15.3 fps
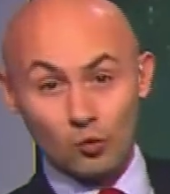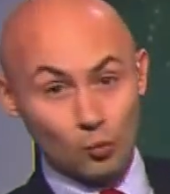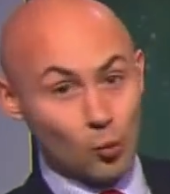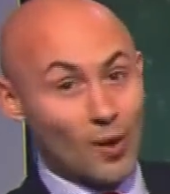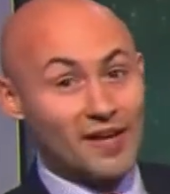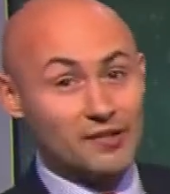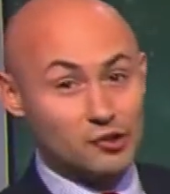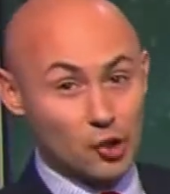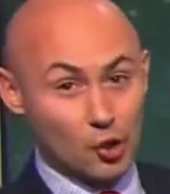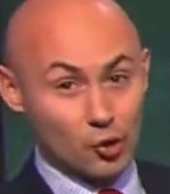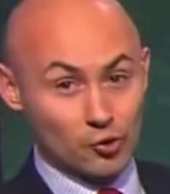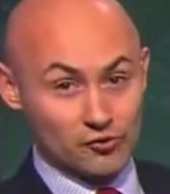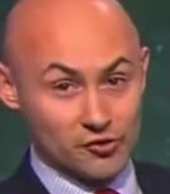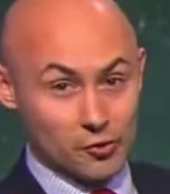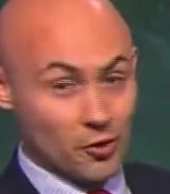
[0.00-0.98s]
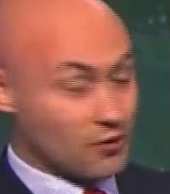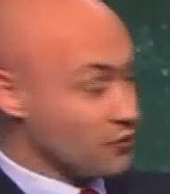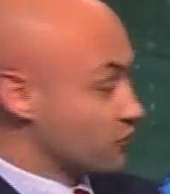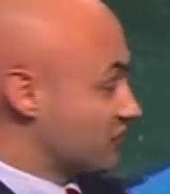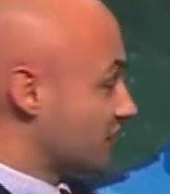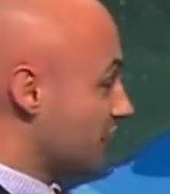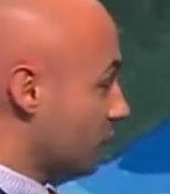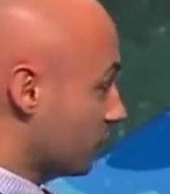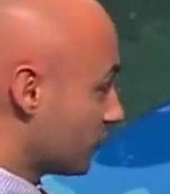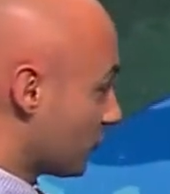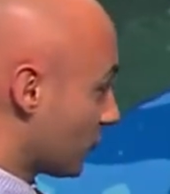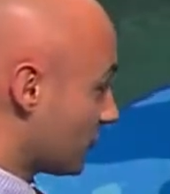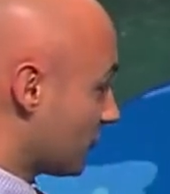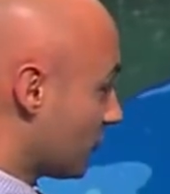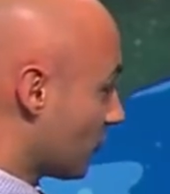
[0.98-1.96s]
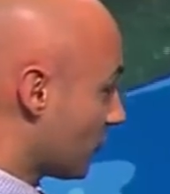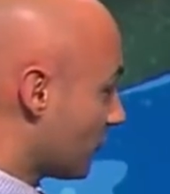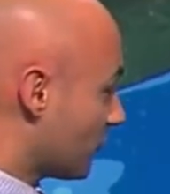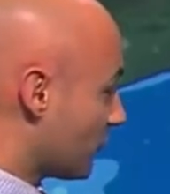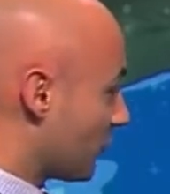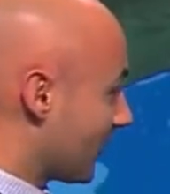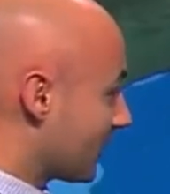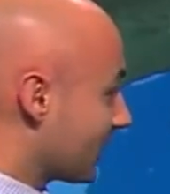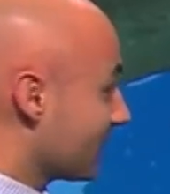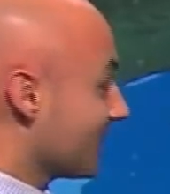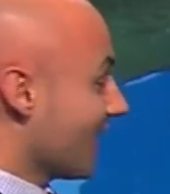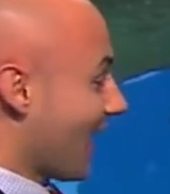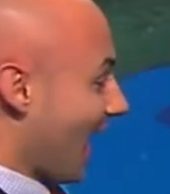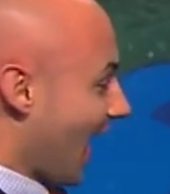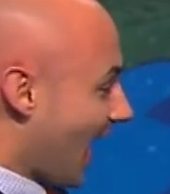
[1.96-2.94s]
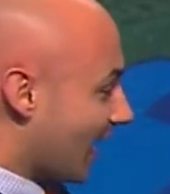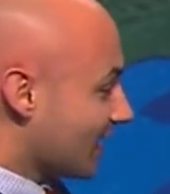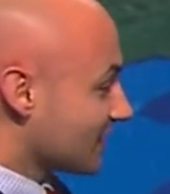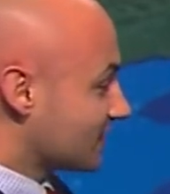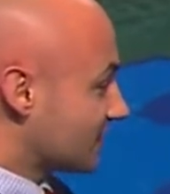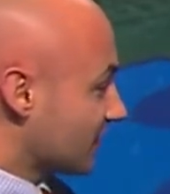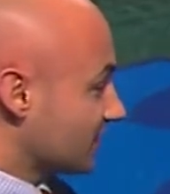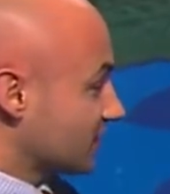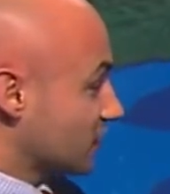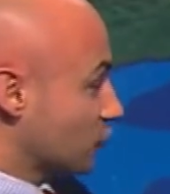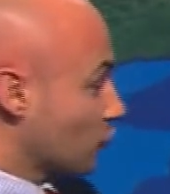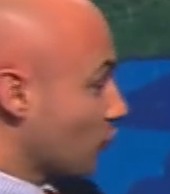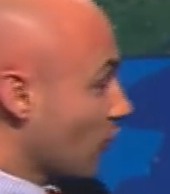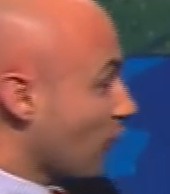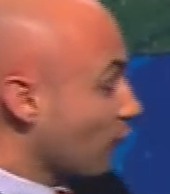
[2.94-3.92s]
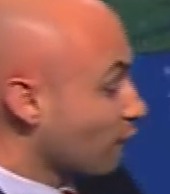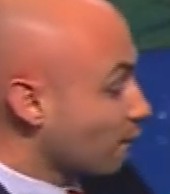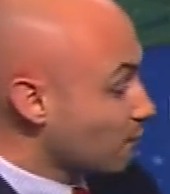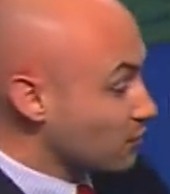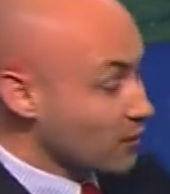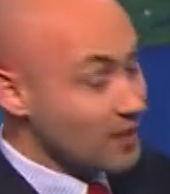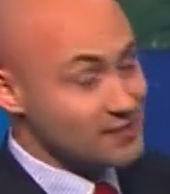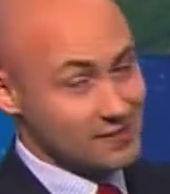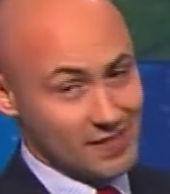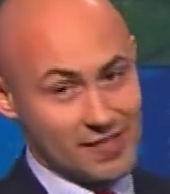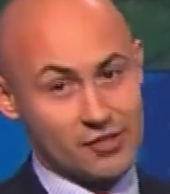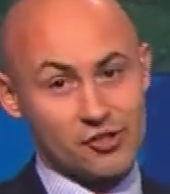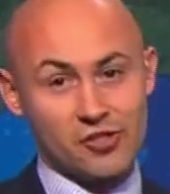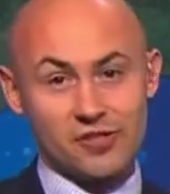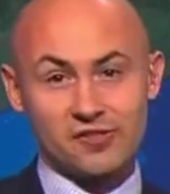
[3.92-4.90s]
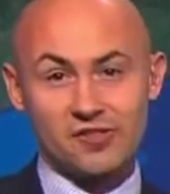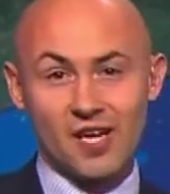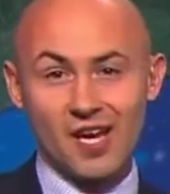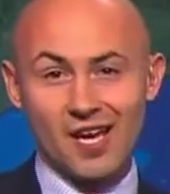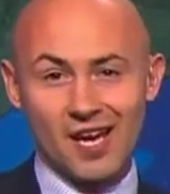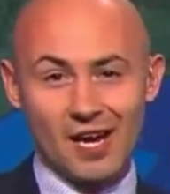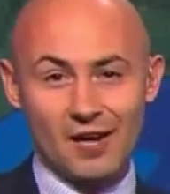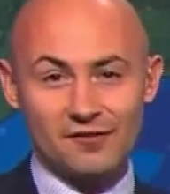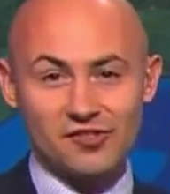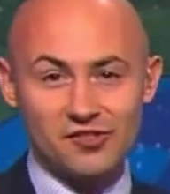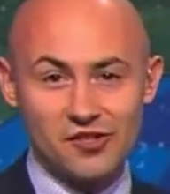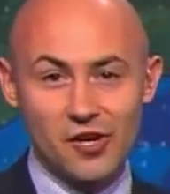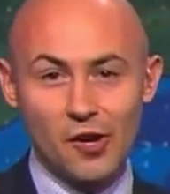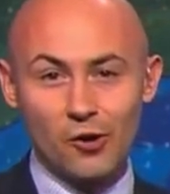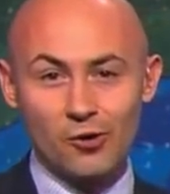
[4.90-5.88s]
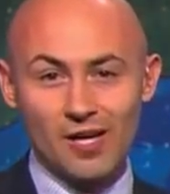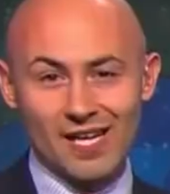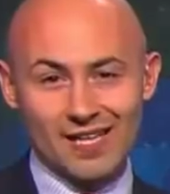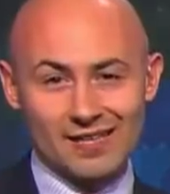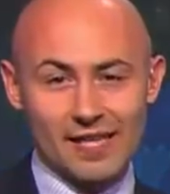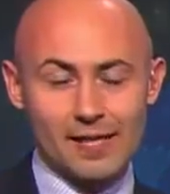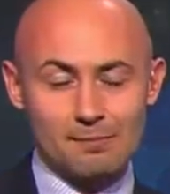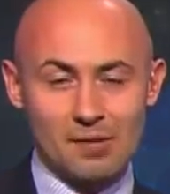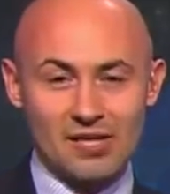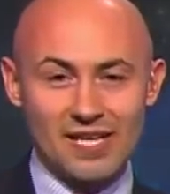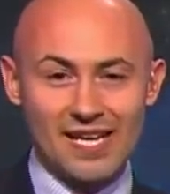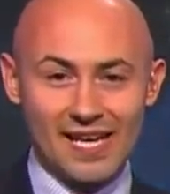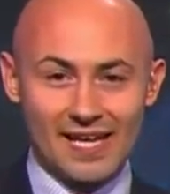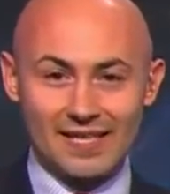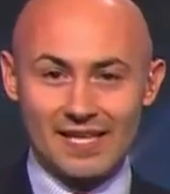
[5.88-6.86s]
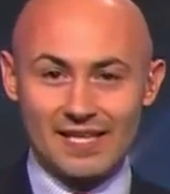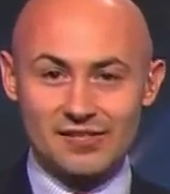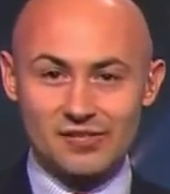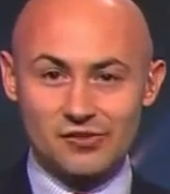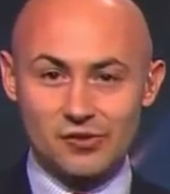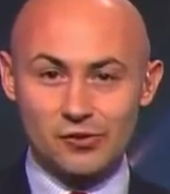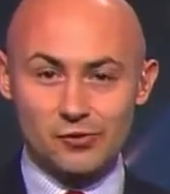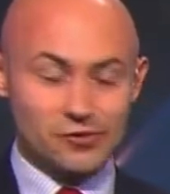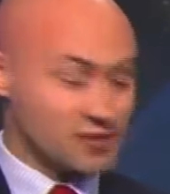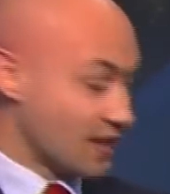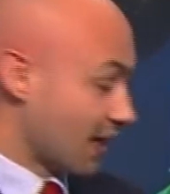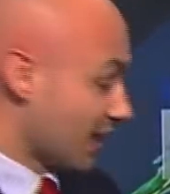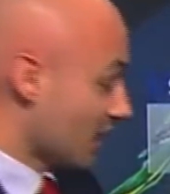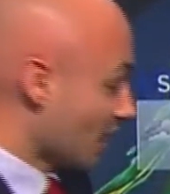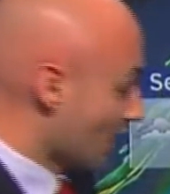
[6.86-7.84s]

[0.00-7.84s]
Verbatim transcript: white gold to all those ski resorts in northern New England, adding 6 to 12 plus inches of snow late Monday and into Tuesday.